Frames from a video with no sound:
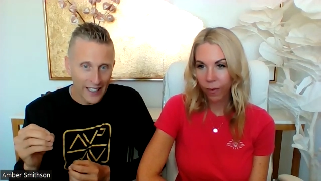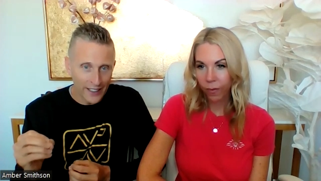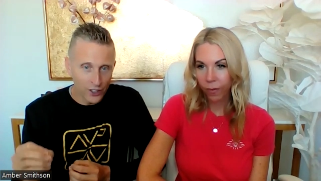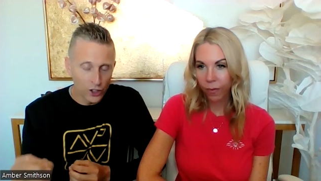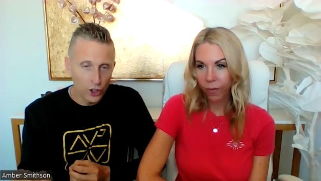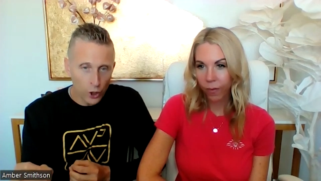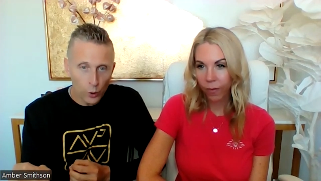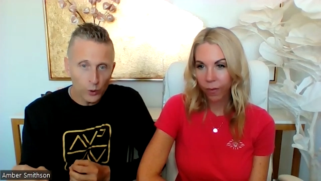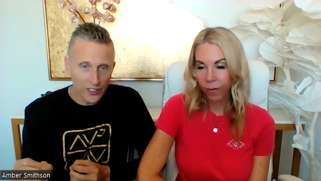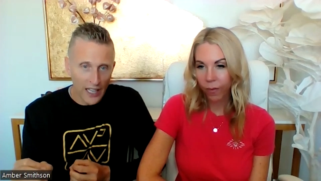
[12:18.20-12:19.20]
Speaker 1: in
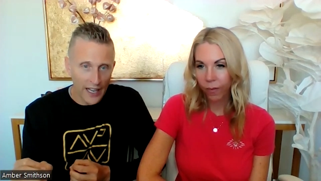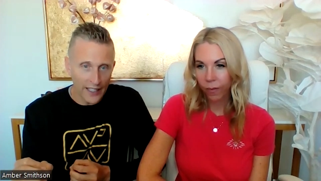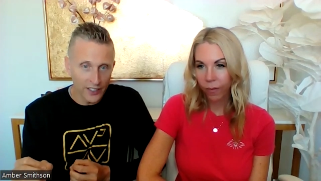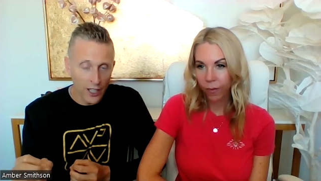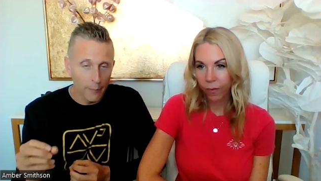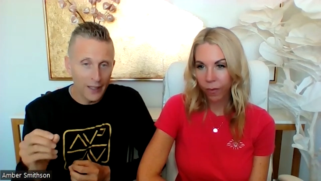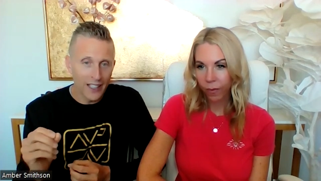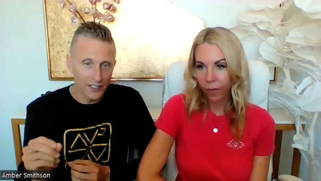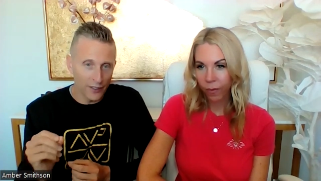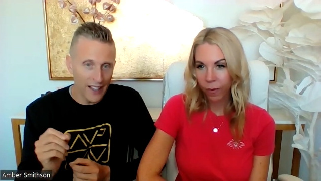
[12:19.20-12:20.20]
shoe size
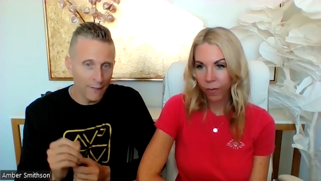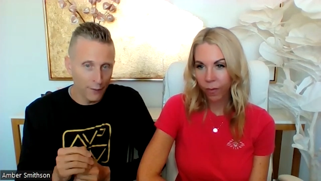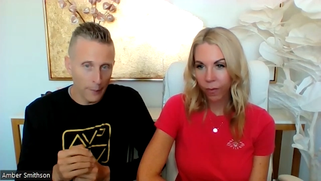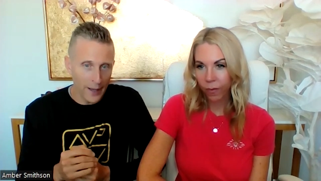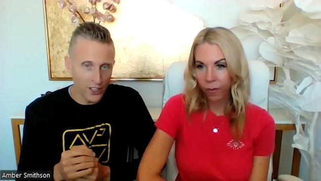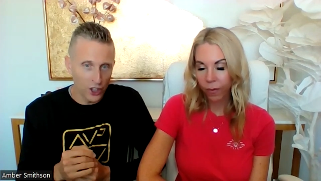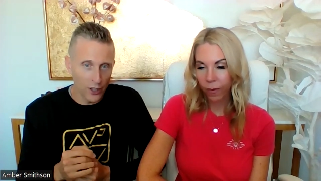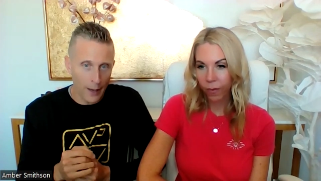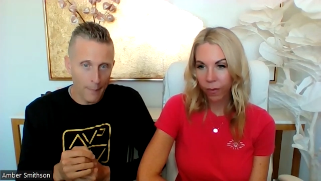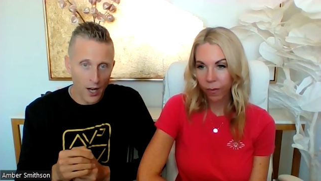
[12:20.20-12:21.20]
because of
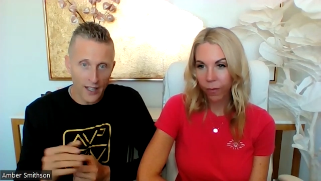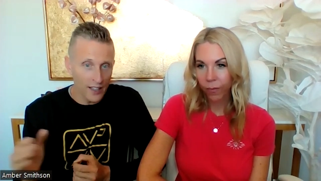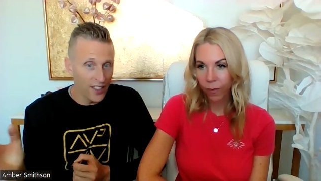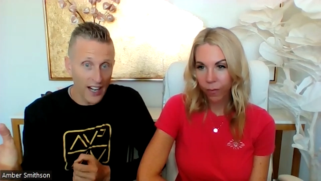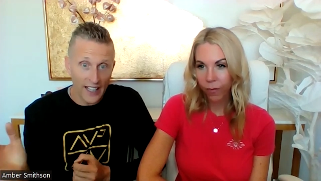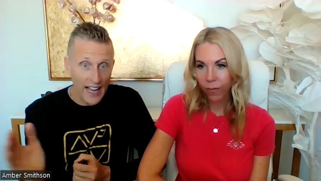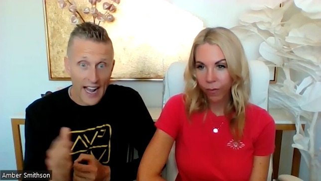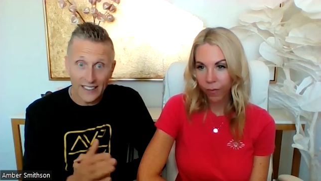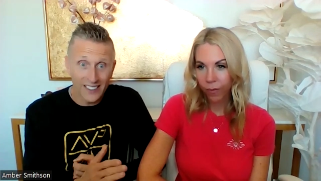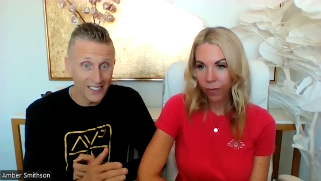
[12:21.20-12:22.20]
inflammation in my body that I'd
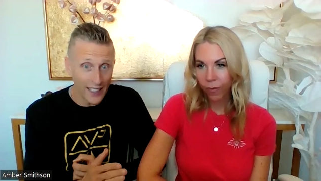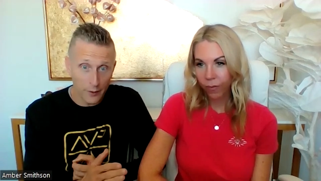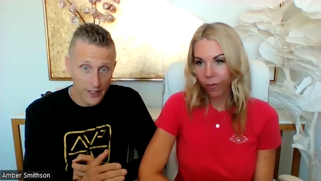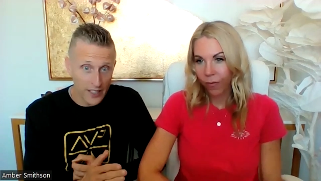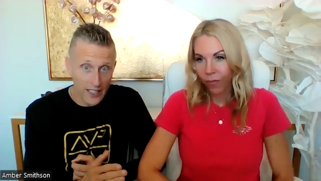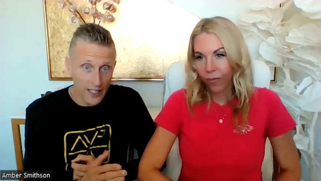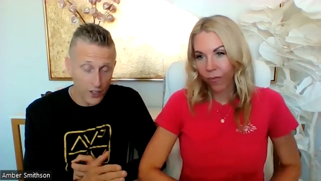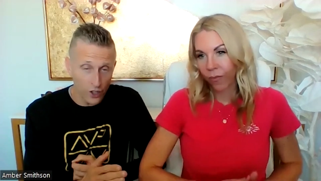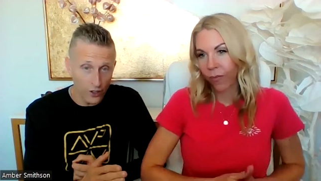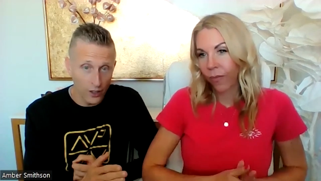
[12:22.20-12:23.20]
had since I was a
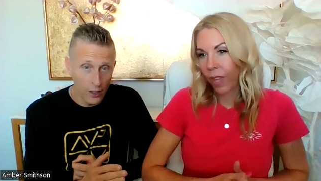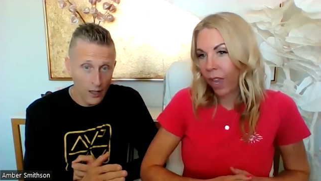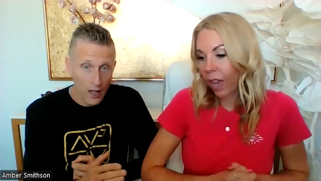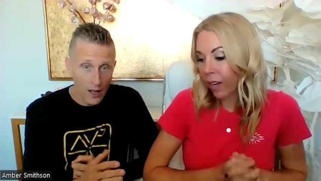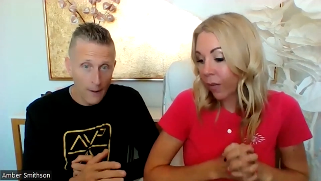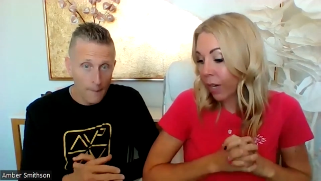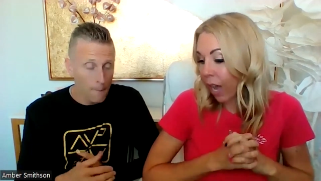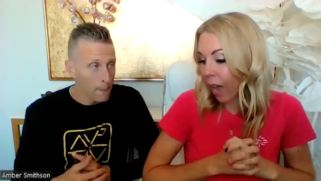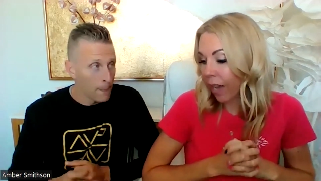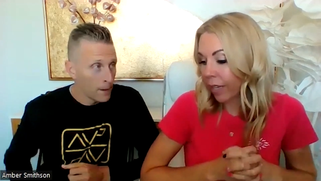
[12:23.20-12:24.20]
teenager.
Speaker 2: And I would
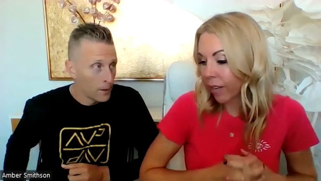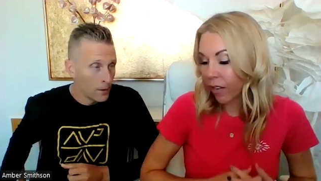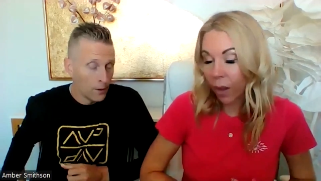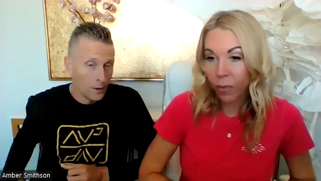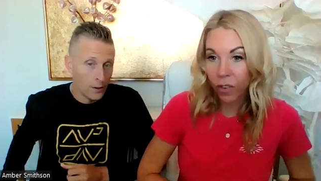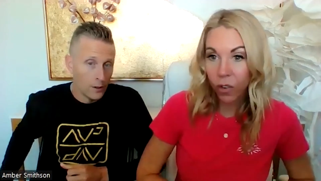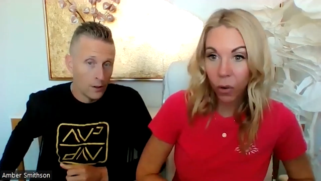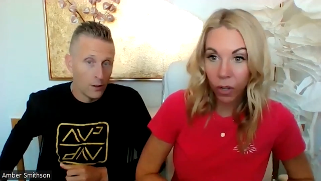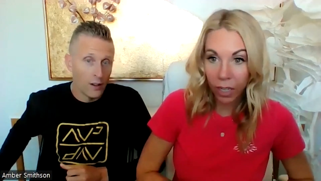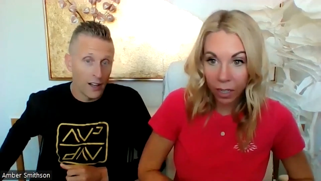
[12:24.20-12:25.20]
That's add, incredible. you stopped
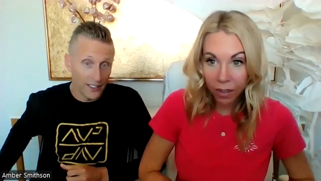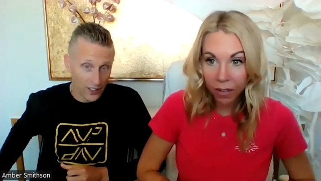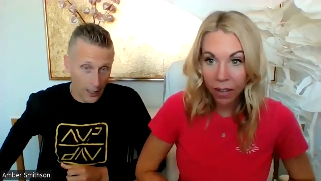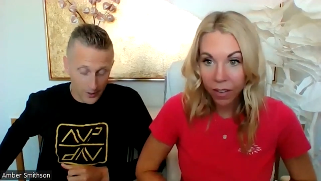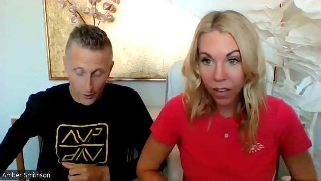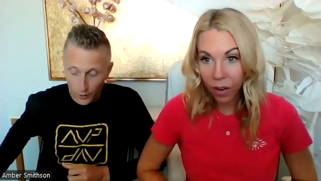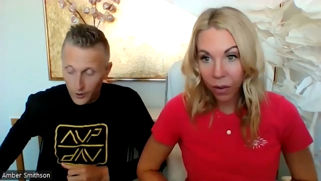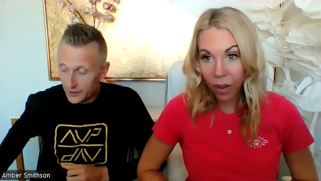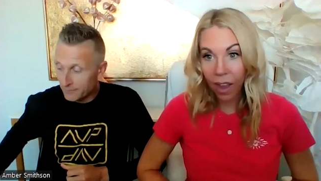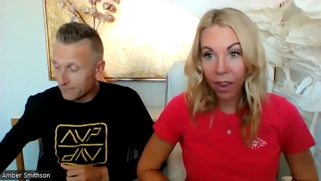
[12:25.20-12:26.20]
snoring. I stopped
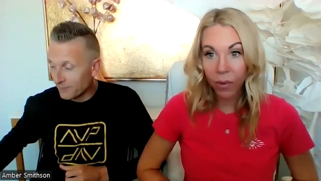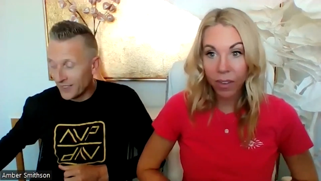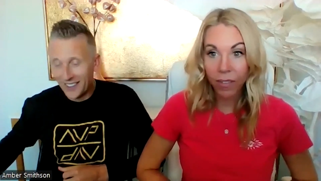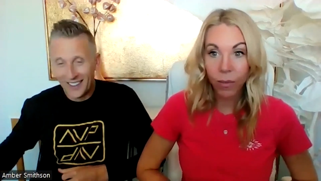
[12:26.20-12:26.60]
snoring. So I was